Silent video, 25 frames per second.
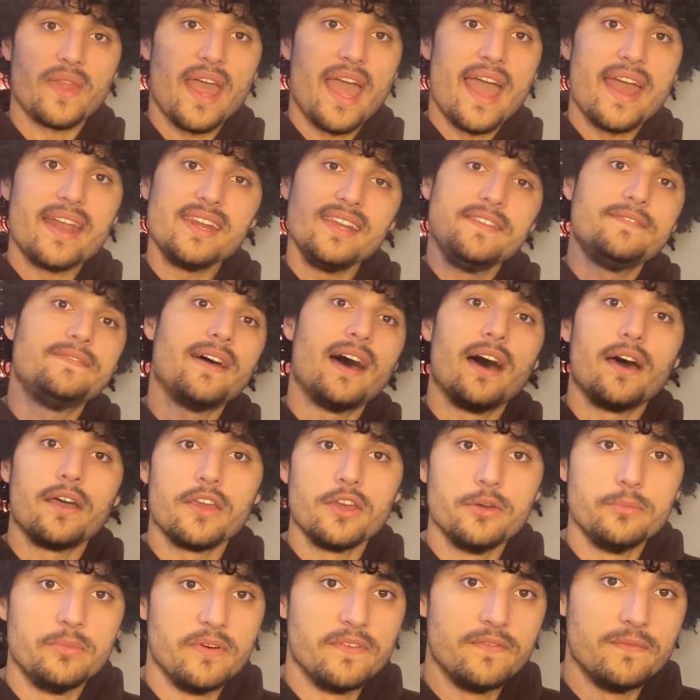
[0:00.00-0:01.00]
any
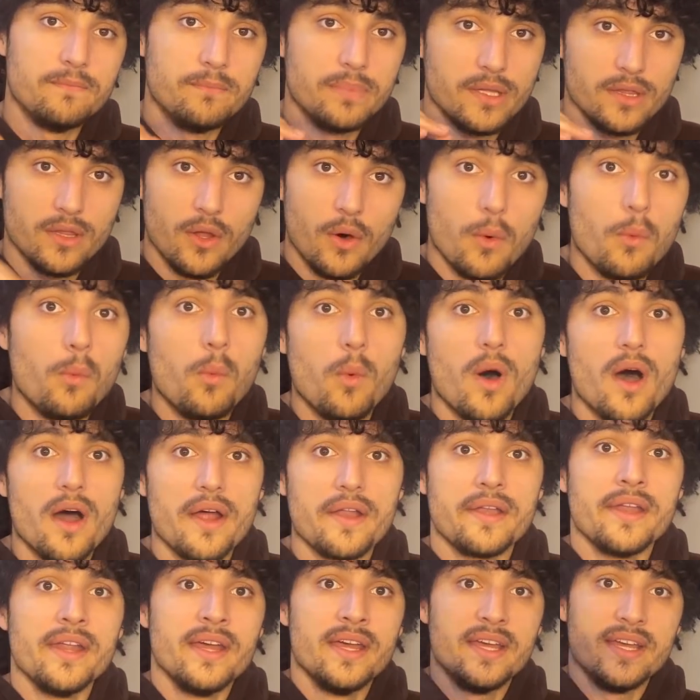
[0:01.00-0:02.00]
value below
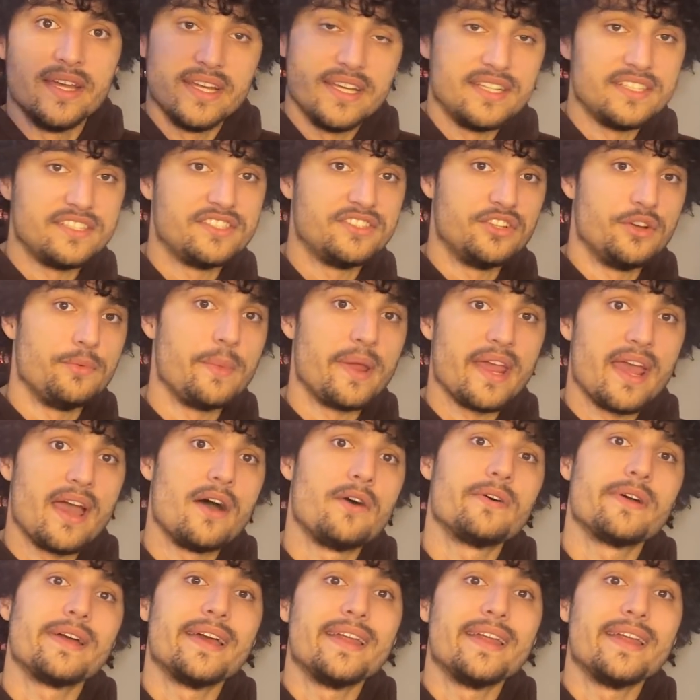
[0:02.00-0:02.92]
1 is zooming out,